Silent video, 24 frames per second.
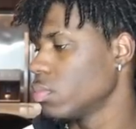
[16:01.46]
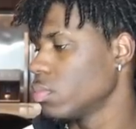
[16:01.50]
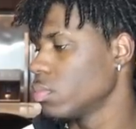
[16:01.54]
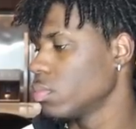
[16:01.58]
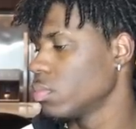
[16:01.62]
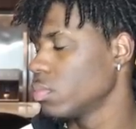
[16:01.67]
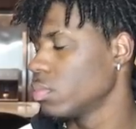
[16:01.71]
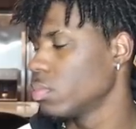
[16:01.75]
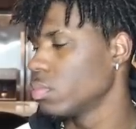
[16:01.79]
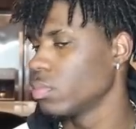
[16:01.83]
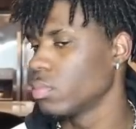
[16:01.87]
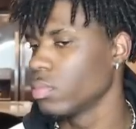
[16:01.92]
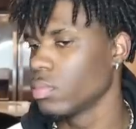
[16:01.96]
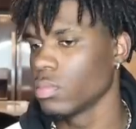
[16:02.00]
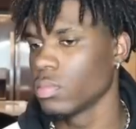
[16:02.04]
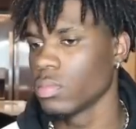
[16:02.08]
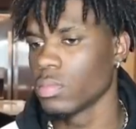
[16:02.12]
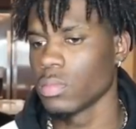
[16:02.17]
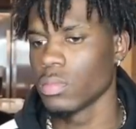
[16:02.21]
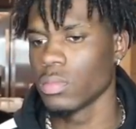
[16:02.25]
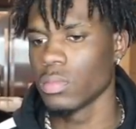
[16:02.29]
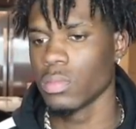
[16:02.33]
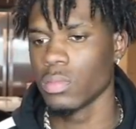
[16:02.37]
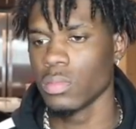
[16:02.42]

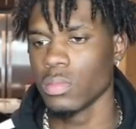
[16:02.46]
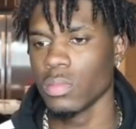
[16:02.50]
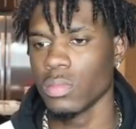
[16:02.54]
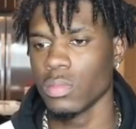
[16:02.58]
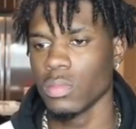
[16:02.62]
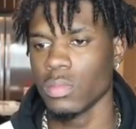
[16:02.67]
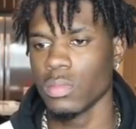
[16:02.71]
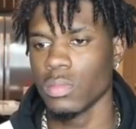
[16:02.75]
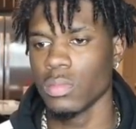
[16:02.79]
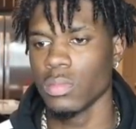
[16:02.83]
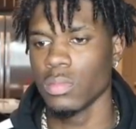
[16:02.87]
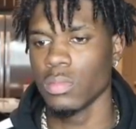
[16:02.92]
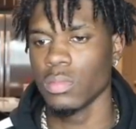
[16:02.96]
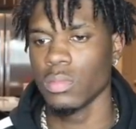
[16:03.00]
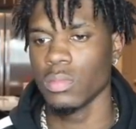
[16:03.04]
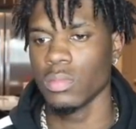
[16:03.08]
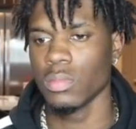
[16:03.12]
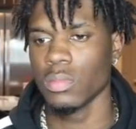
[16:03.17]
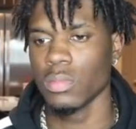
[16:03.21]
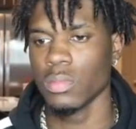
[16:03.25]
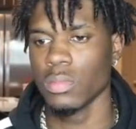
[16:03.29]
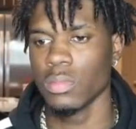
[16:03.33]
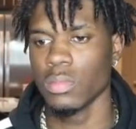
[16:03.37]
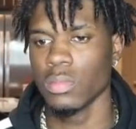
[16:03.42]

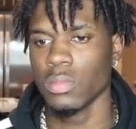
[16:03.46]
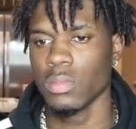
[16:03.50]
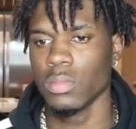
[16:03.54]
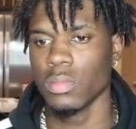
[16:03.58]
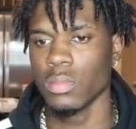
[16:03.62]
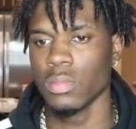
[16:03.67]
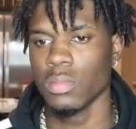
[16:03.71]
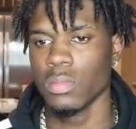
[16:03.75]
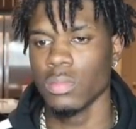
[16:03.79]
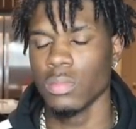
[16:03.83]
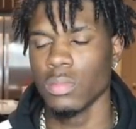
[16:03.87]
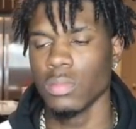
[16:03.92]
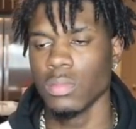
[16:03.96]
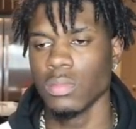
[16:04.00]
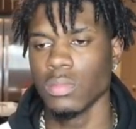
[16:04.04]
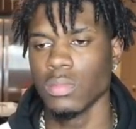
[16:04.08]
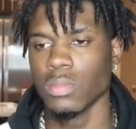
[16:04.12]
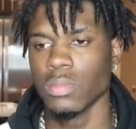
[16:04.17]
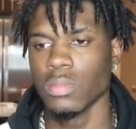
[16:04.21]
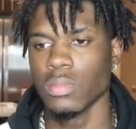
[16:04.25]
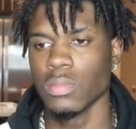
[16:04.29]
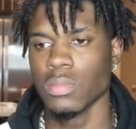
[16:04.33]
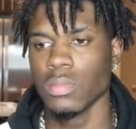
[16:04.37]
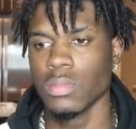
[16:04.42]

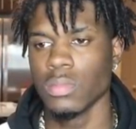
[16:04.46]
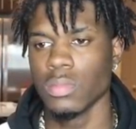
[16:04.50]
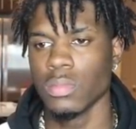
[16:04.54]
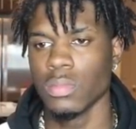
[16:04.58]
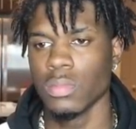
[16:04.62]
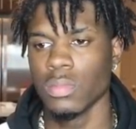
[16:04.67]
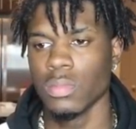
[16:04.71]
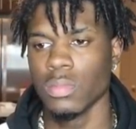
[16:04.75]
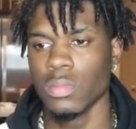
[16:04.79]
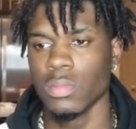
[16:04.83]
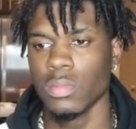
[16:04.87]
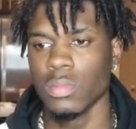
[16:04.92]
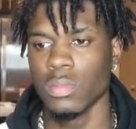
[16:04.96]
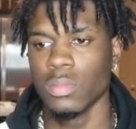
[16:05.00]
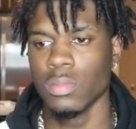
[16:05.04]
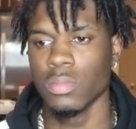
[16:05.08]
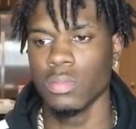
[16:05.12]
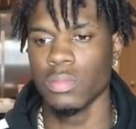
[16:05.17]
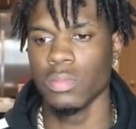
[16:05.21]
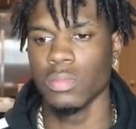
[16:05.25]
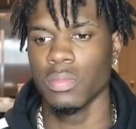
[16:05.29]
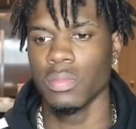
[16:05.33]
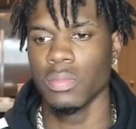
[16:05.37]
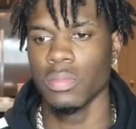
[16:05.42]

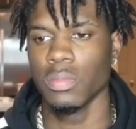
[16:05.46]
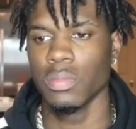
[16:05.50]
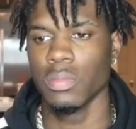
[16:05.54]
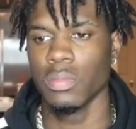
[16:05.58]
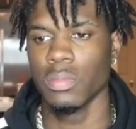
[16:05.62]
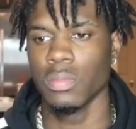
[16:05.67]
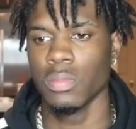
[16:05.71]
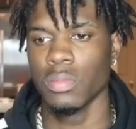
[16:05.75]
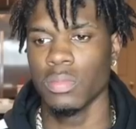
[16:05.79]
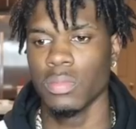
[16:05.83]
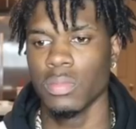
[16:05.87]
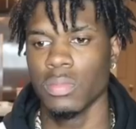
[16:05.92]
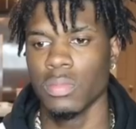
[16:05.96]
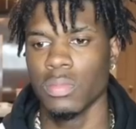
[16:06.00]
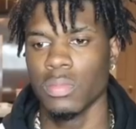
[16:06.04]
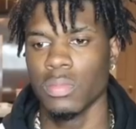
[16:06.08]
The person shown says nothing.